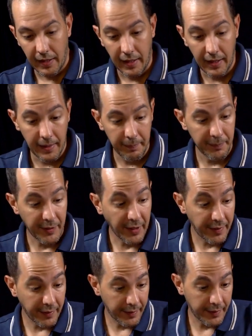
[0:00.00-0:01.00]

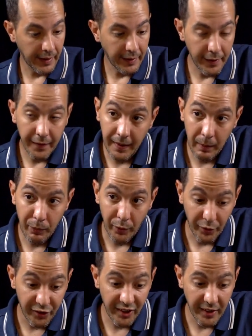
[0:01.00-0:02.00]
It's the same for
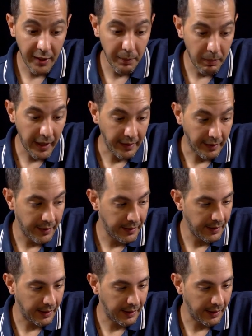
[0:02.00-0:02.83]
a Shinken blade.